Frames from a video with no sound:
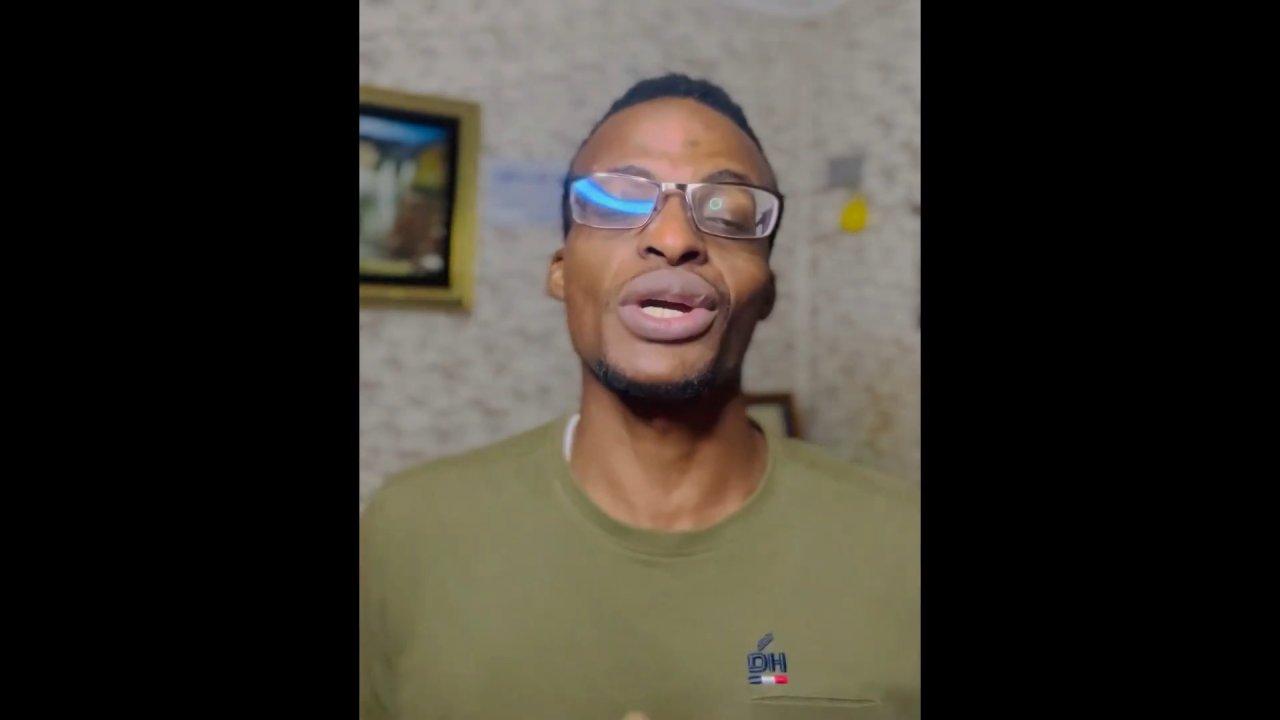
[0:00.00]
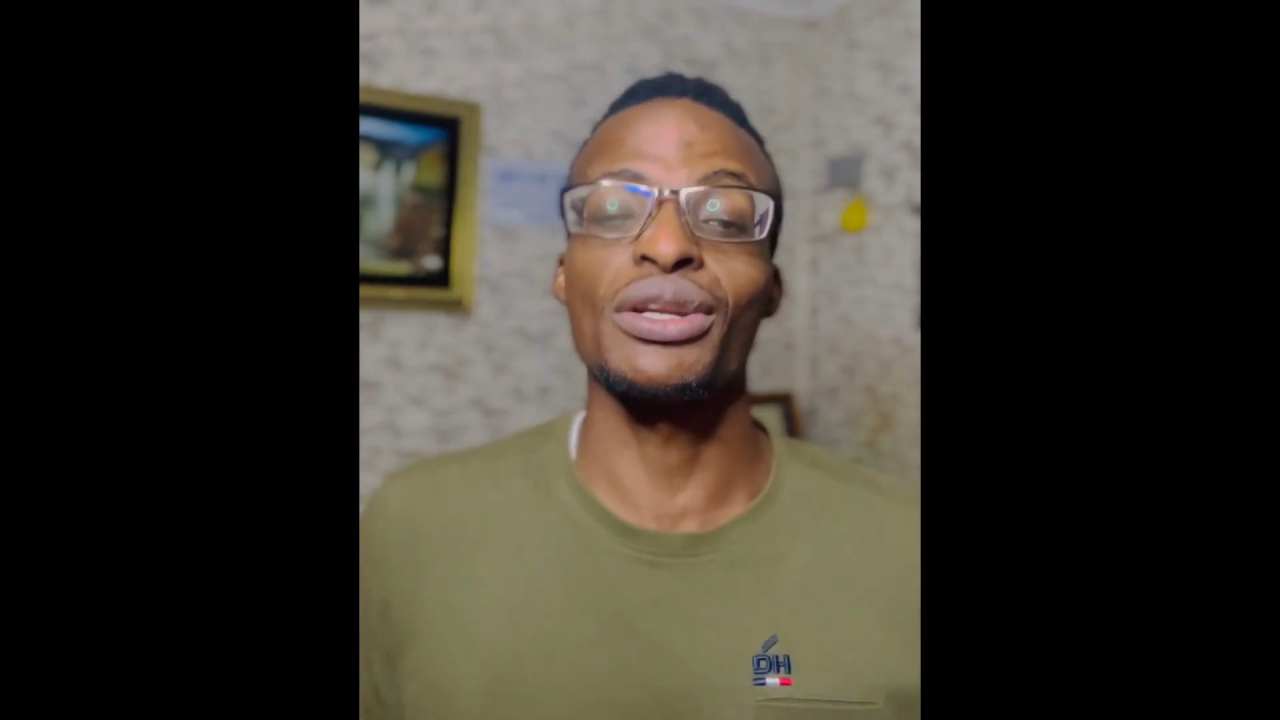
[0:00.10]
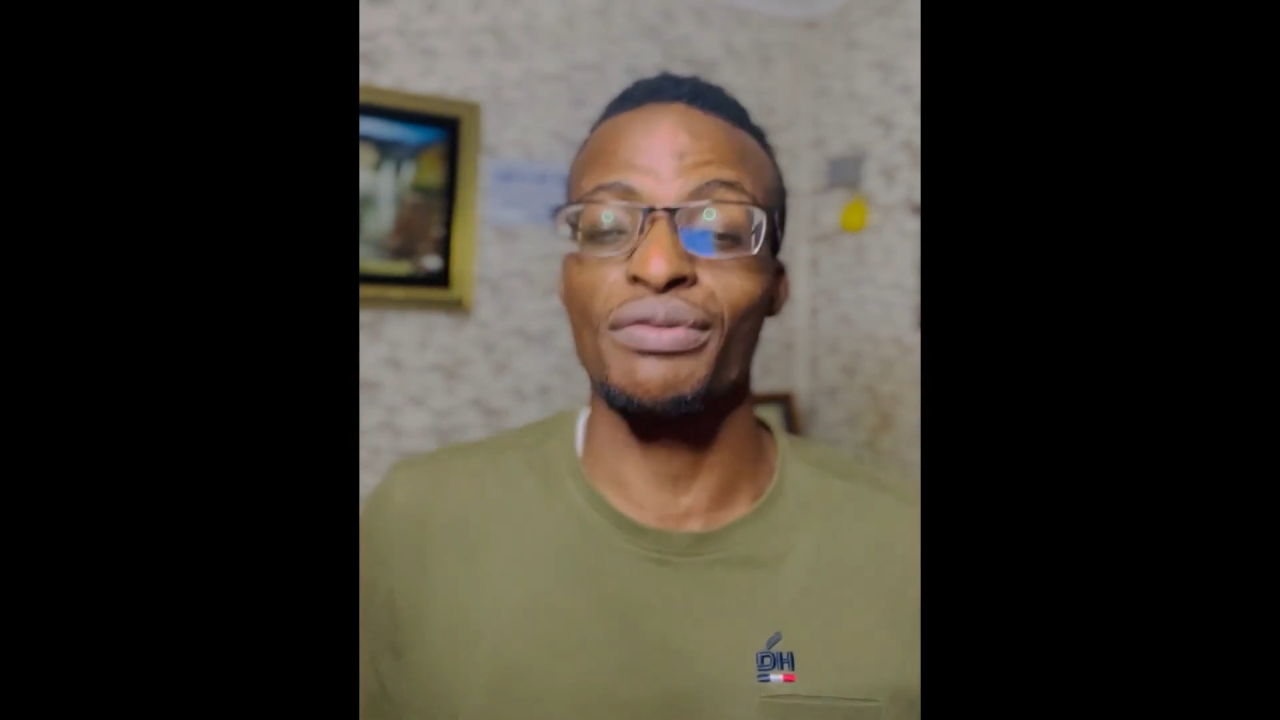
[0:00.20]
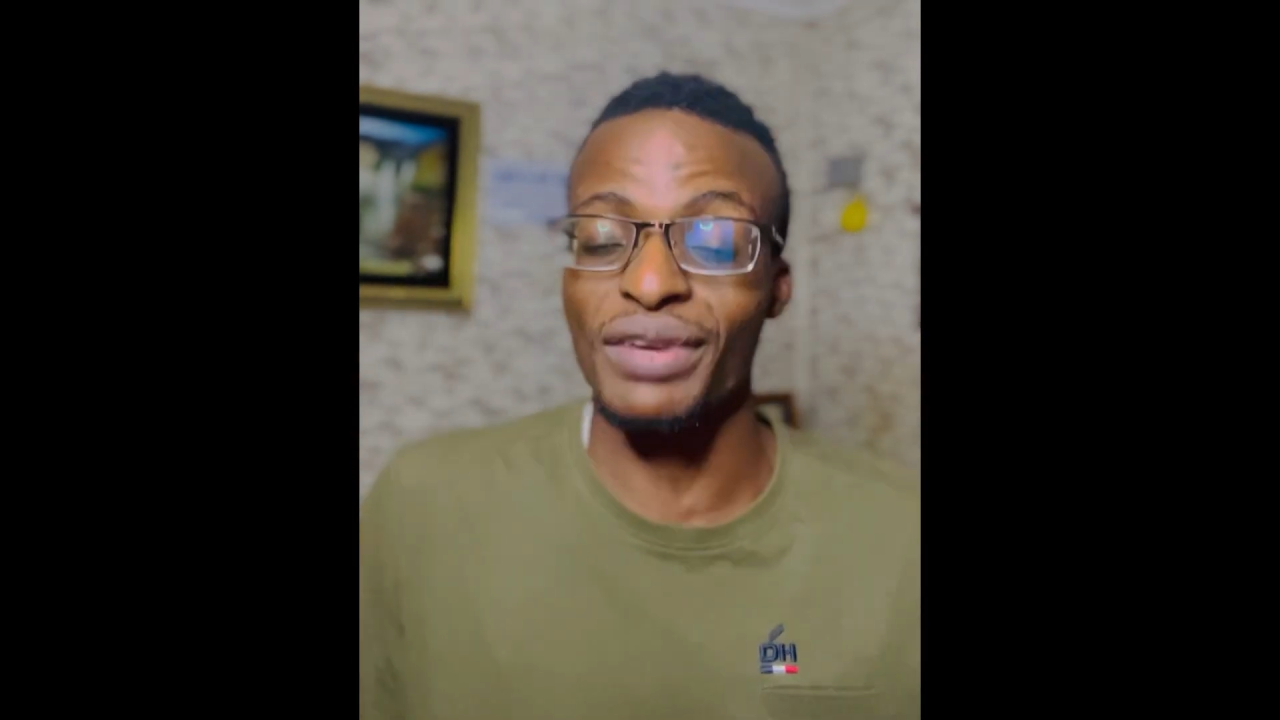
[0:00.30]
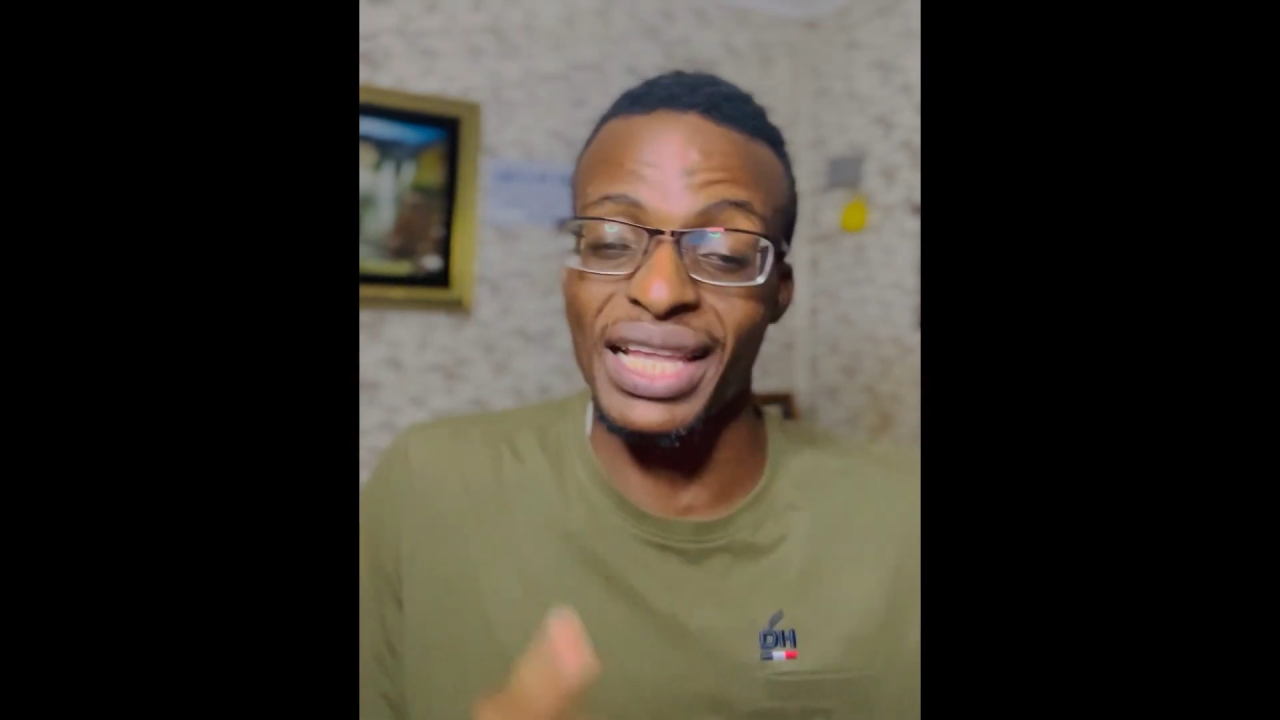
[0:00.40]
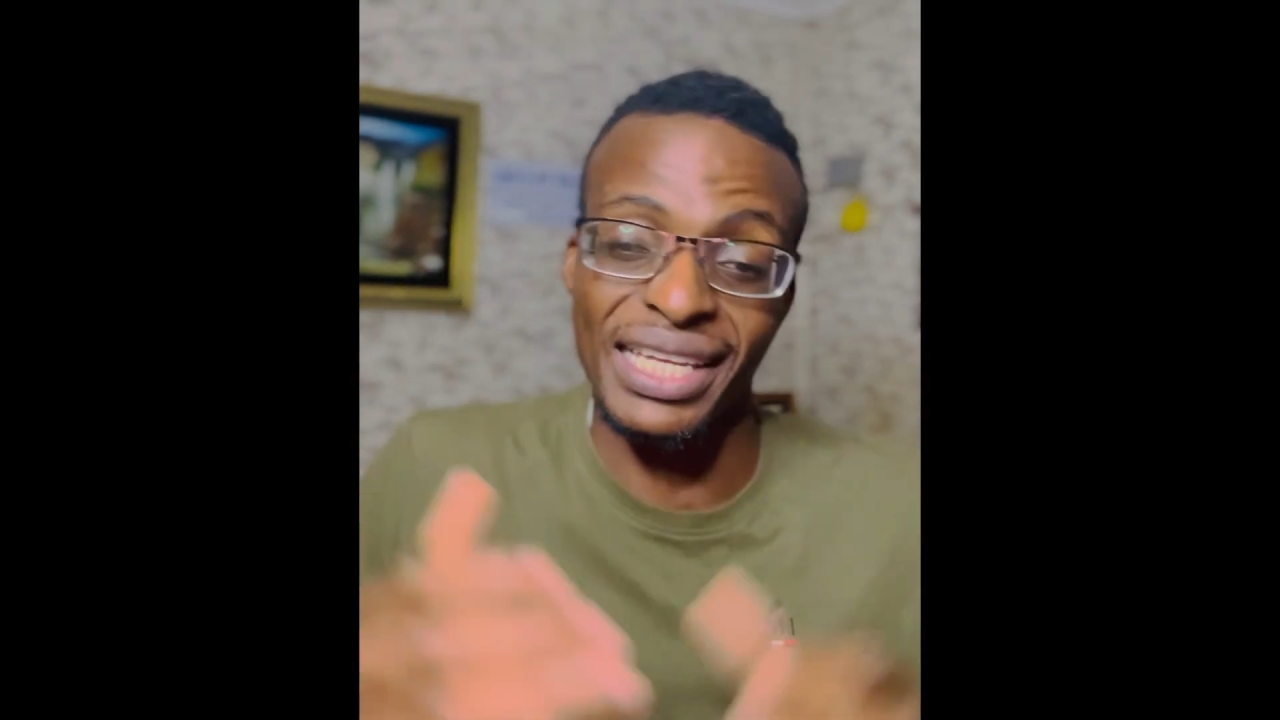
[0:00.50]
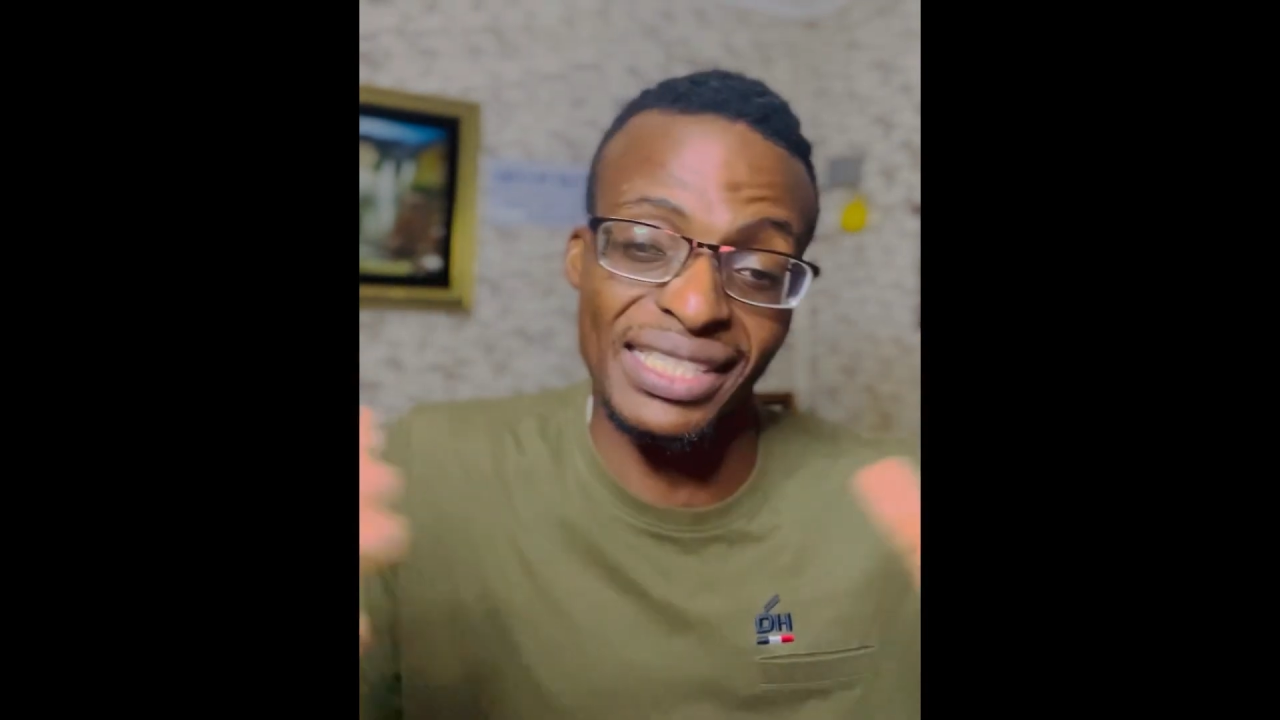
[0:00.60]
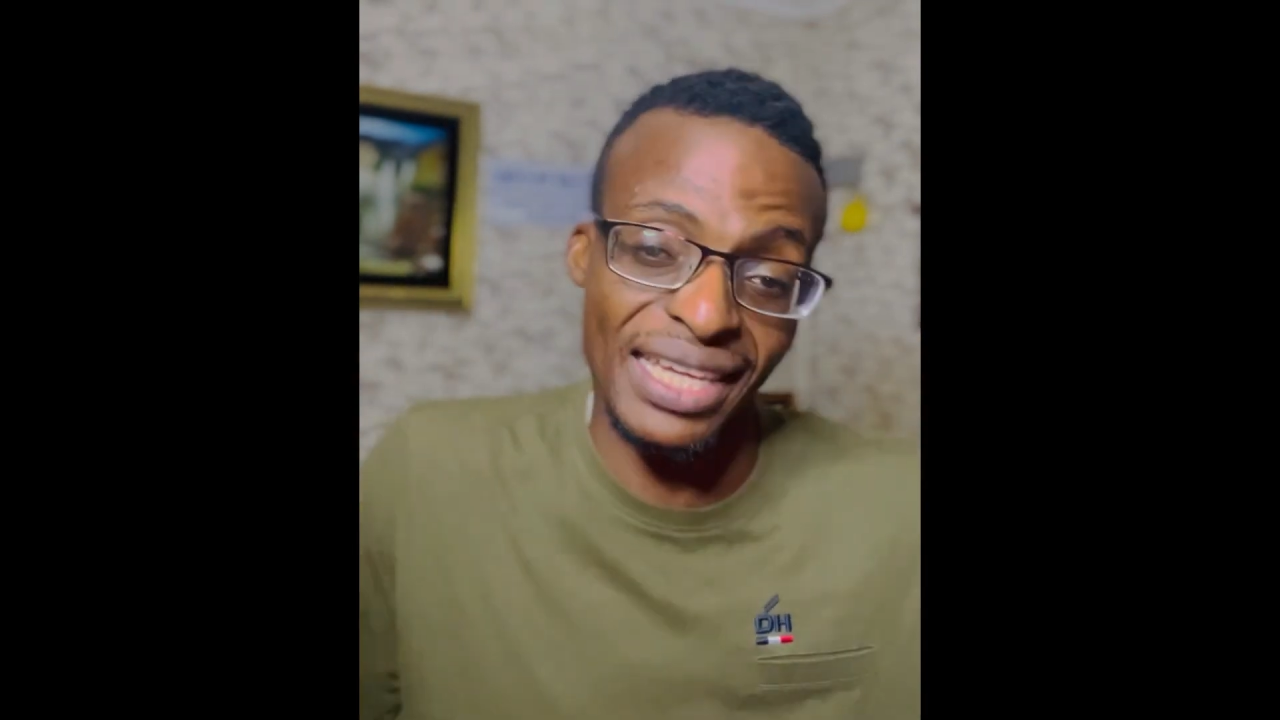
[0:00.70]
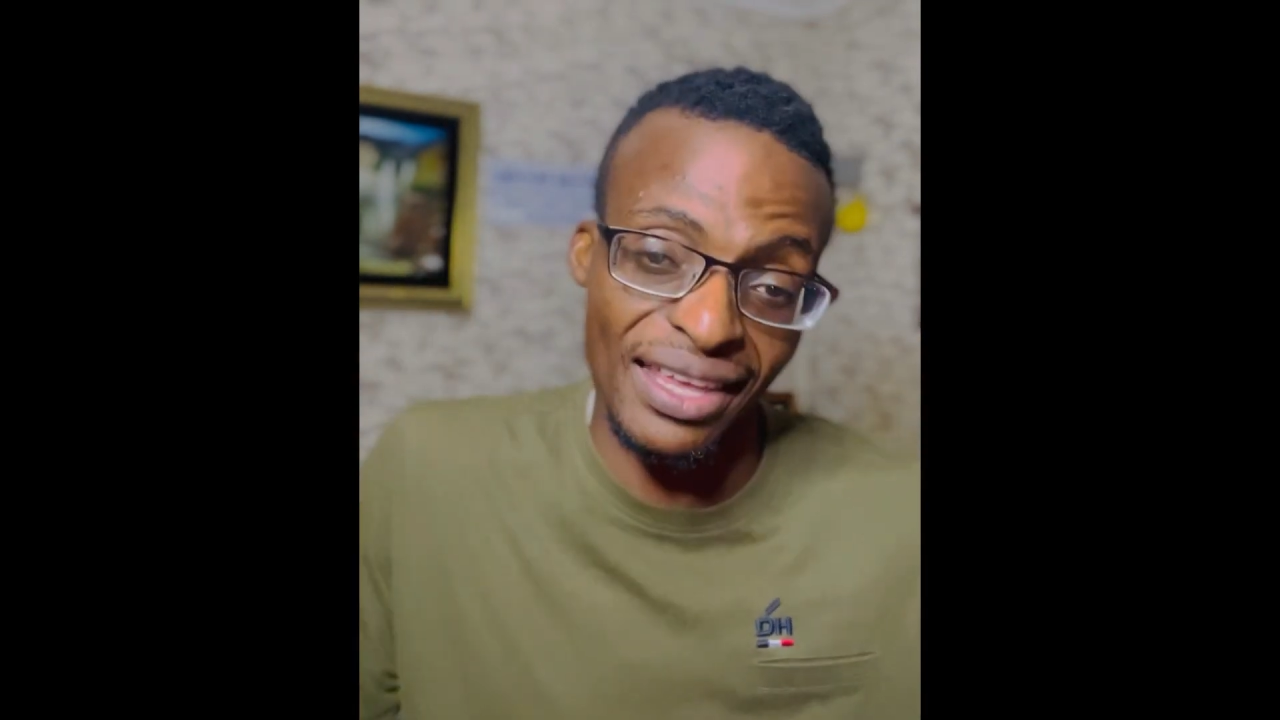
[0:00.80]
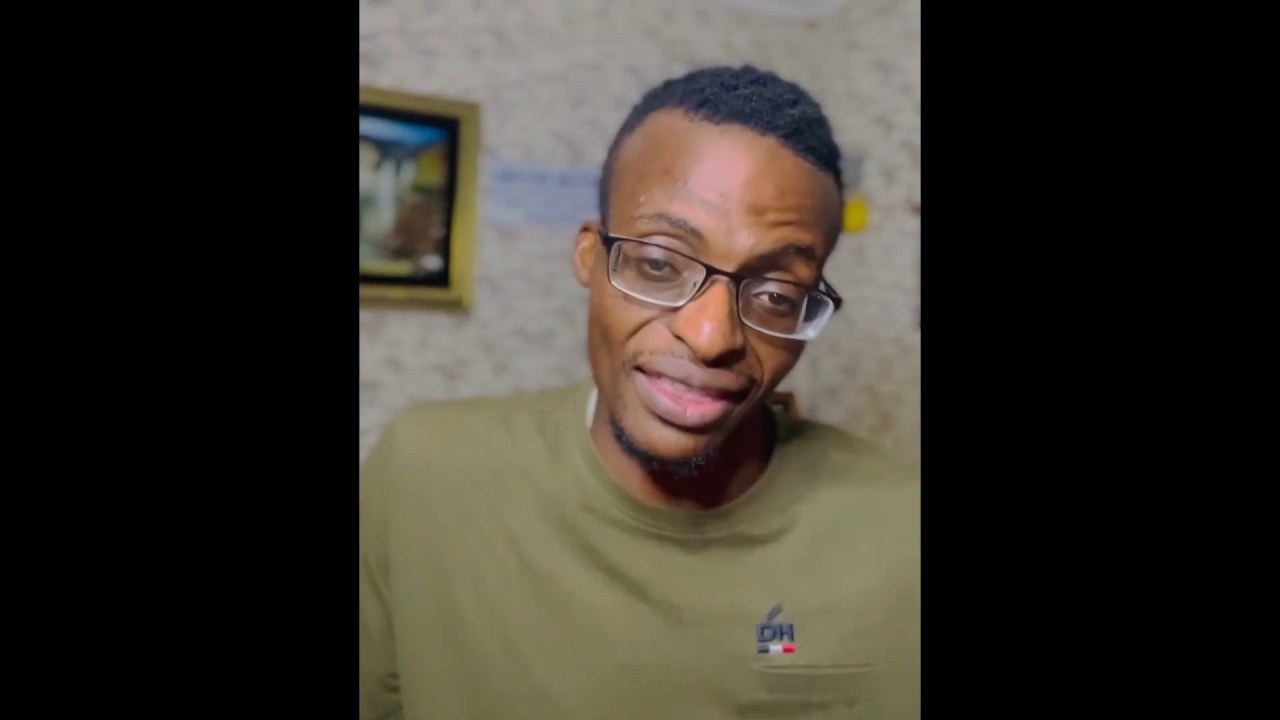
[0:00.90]
you and you feel like
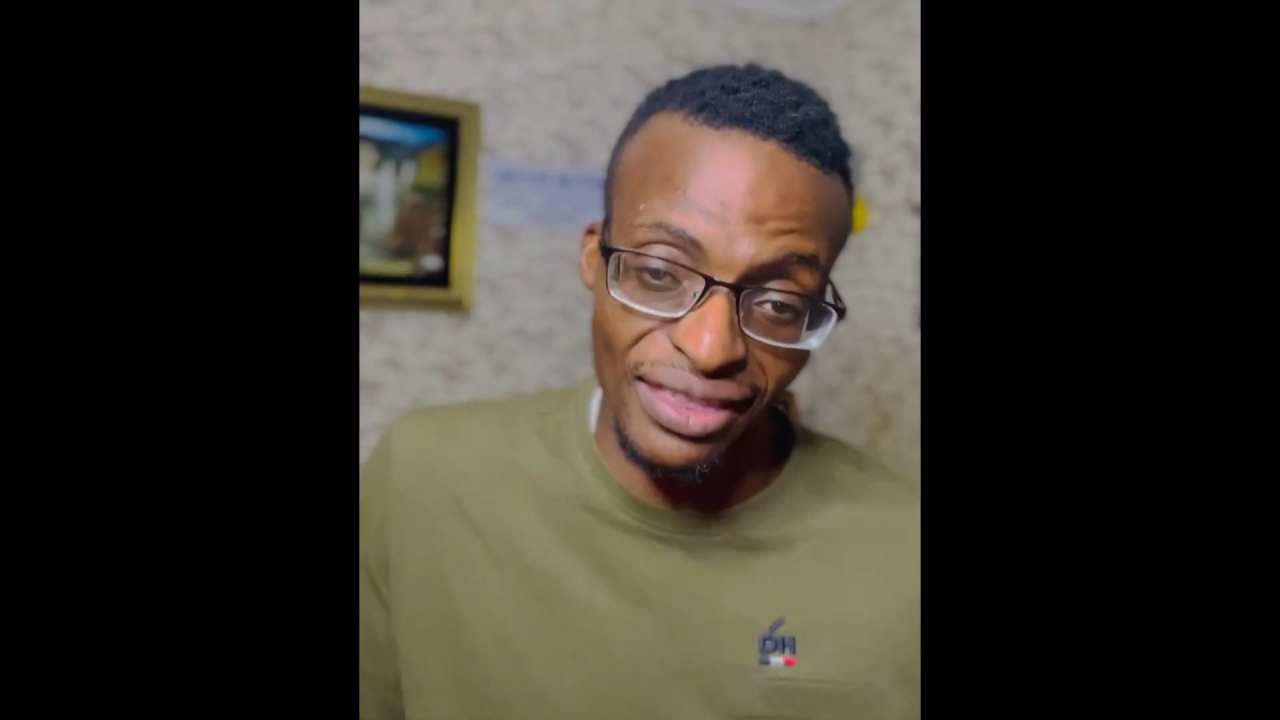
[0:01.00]
saying